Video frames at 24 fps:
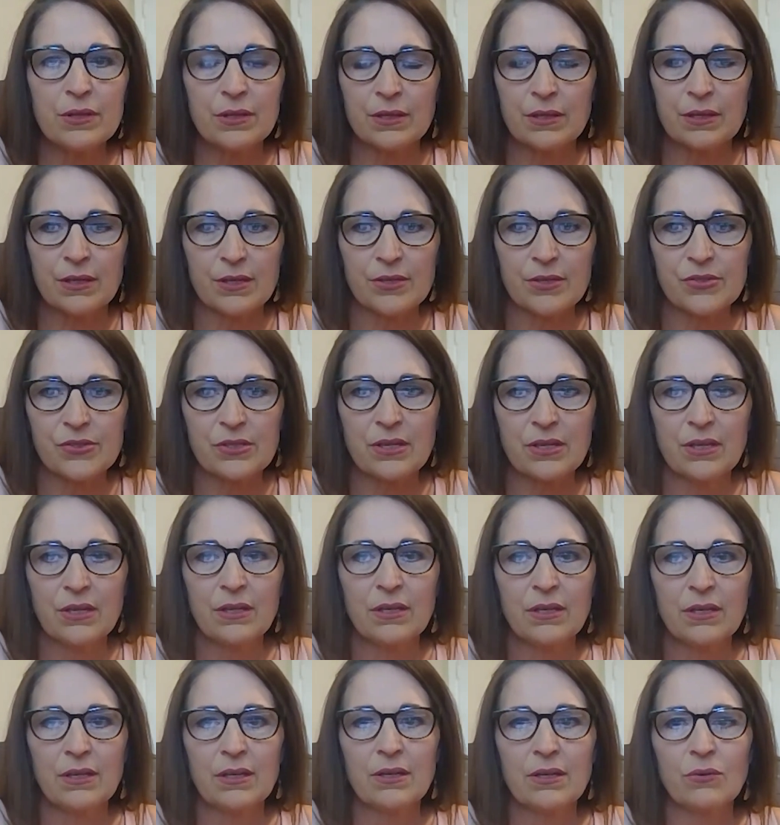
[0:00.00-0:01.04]
doing this?
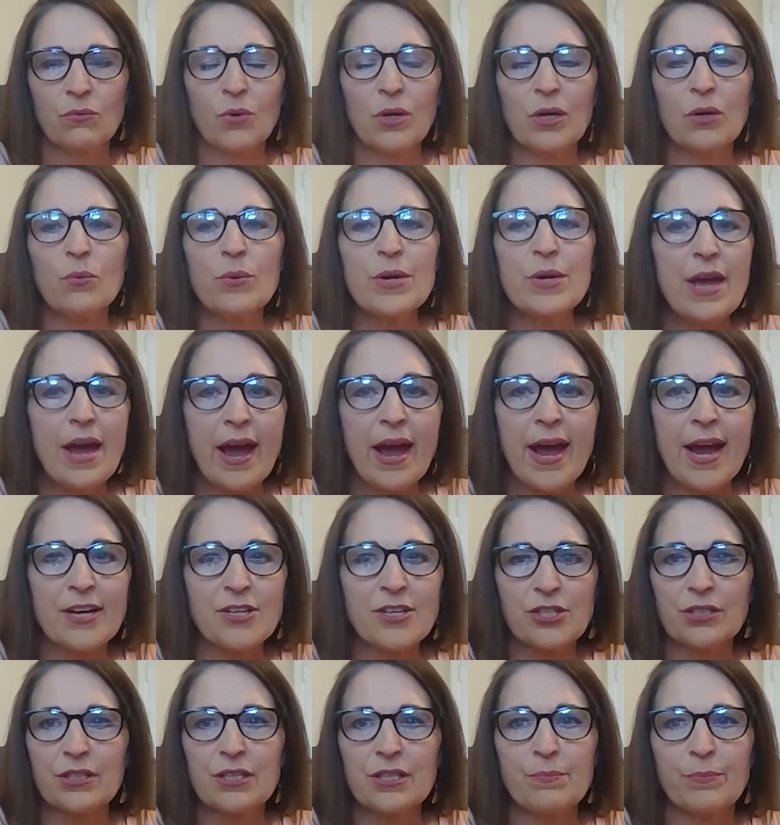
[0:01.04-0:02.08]
What are we
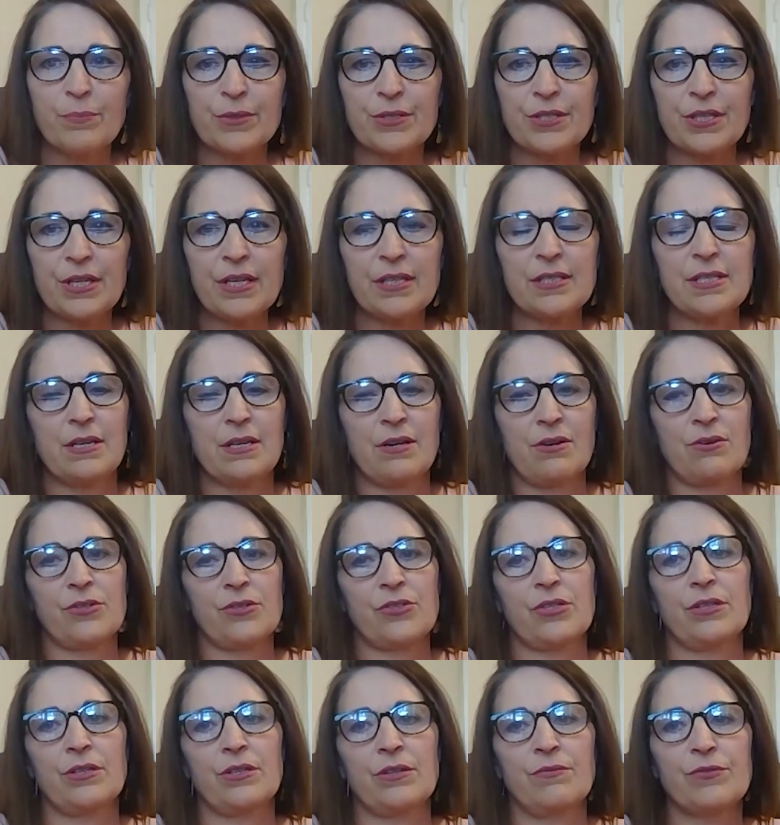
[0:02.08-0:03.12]
actually protecting
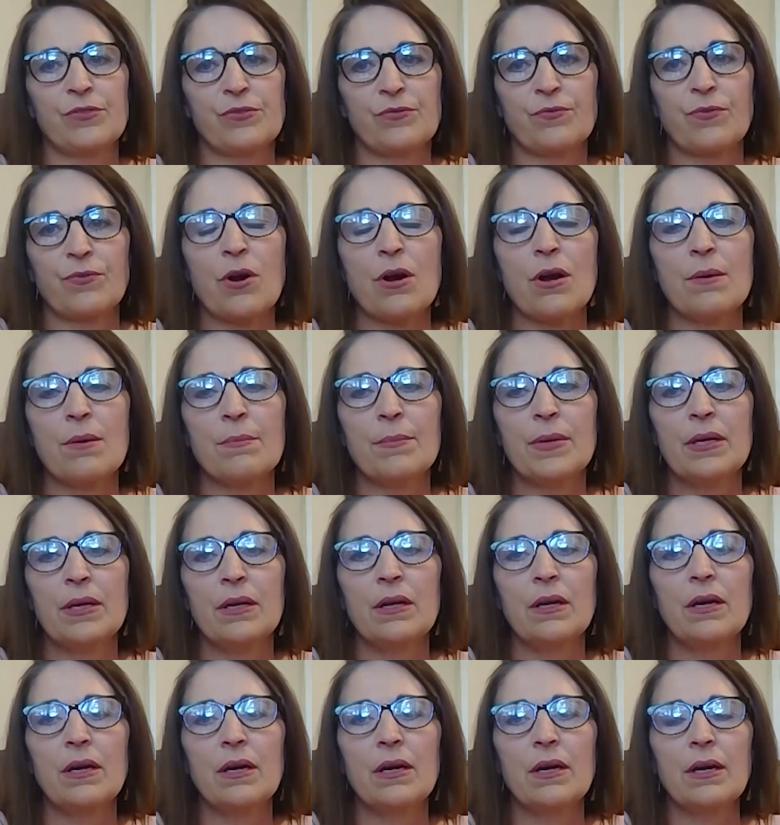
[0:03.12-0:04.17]
ourselves from?
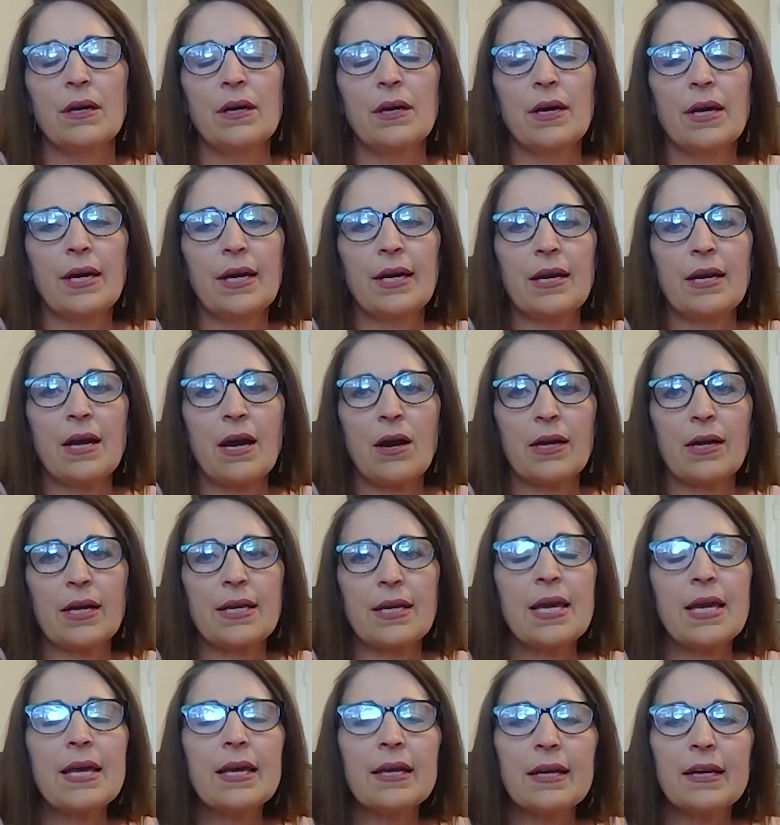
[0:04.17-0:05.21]
And I
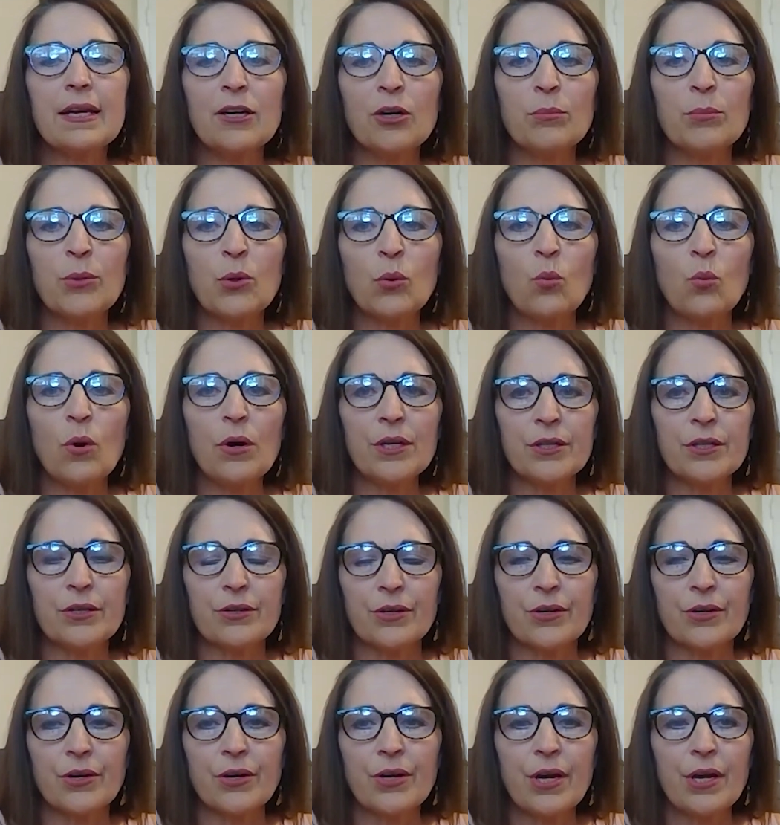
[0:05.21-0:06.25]
can't help but
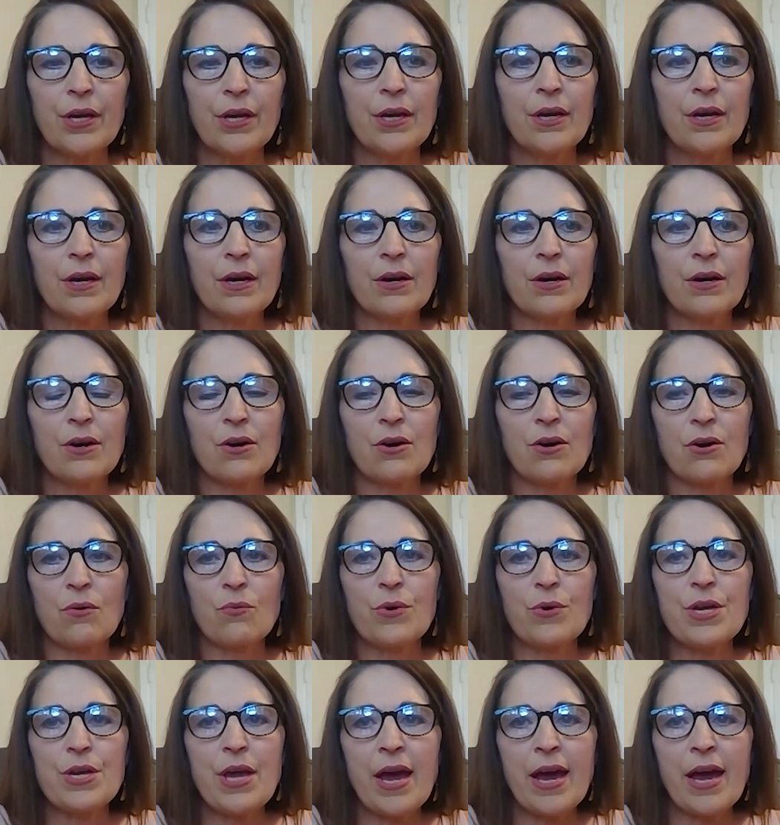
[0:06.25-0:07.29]
wonder,
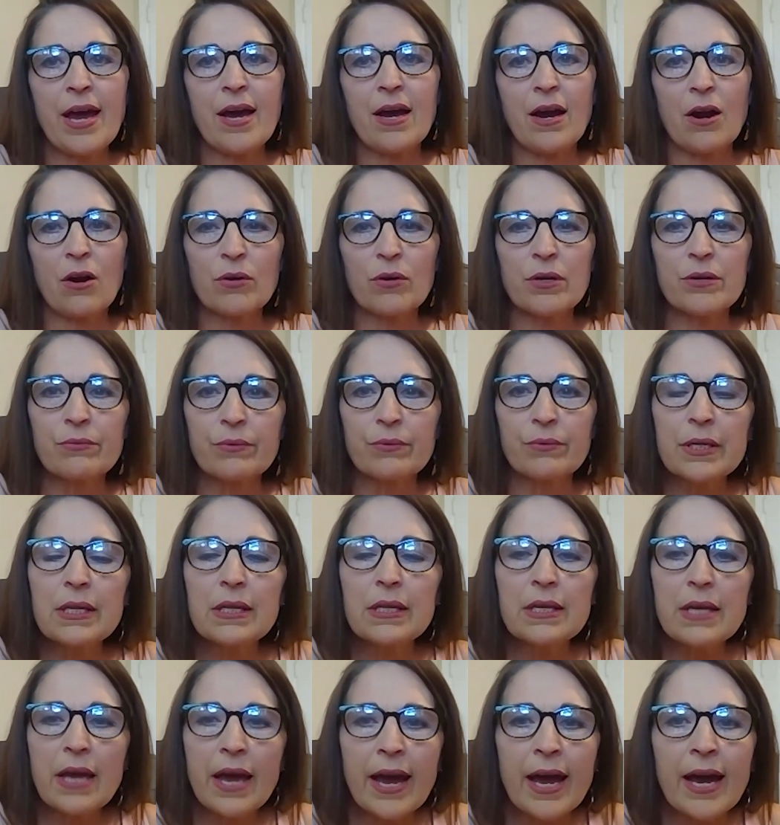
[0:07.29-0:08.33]
are we
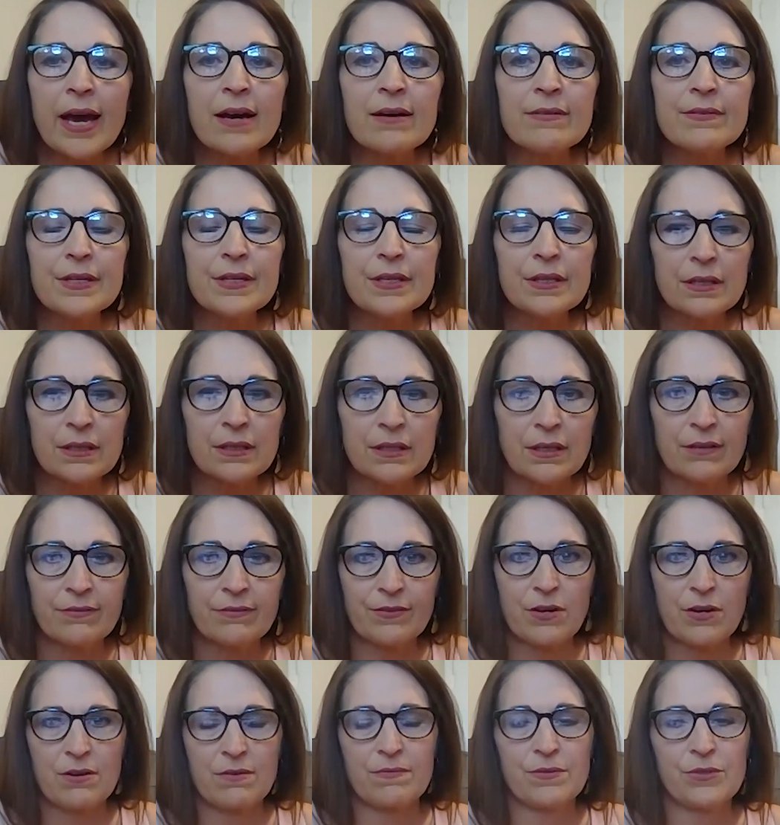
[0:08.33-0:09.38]
really having
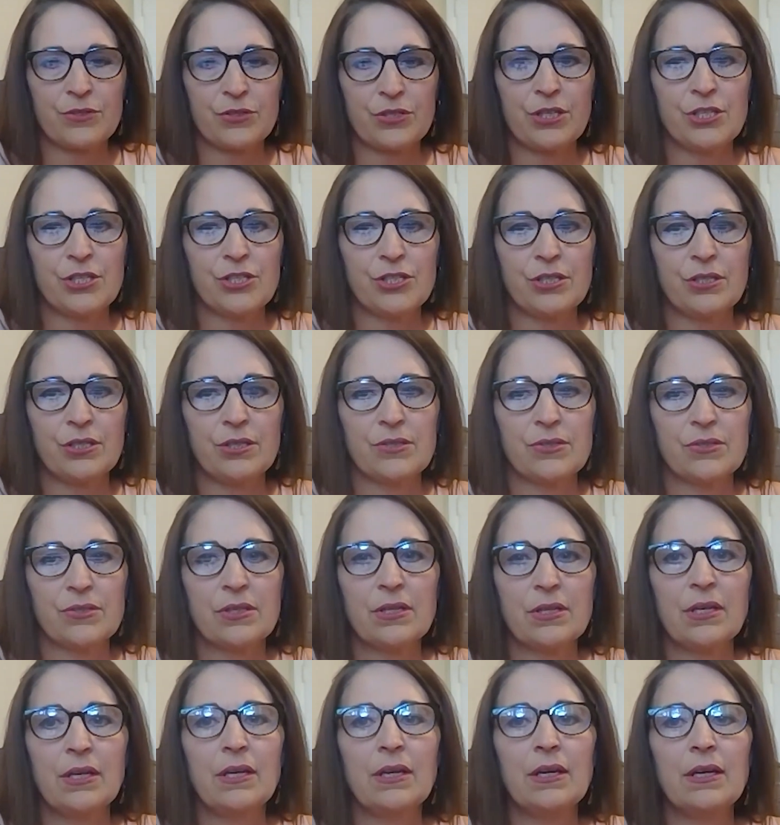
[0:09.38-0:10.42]
enough
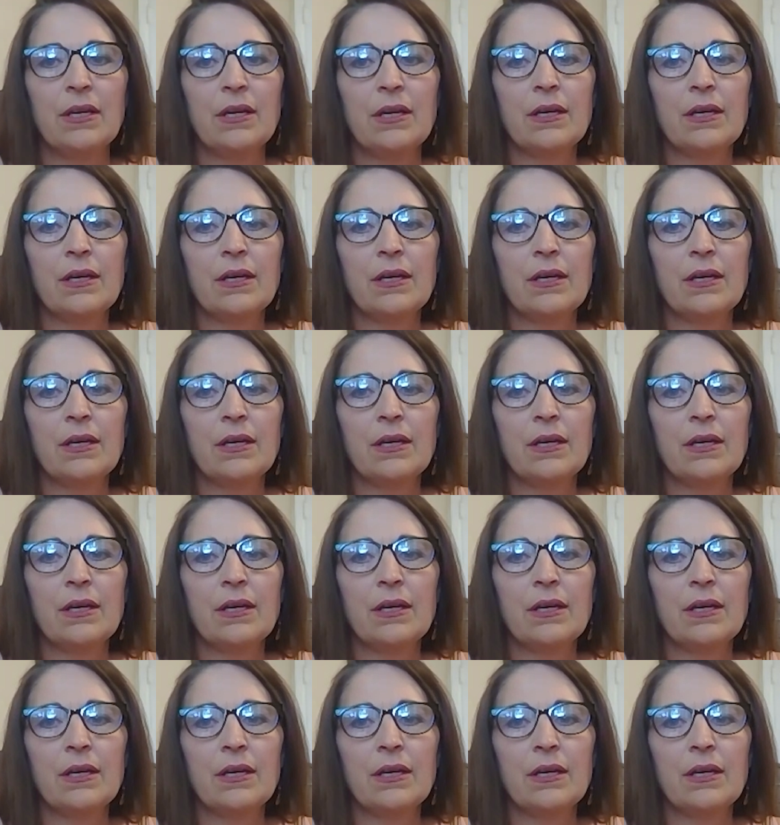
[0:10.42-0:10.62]
conversations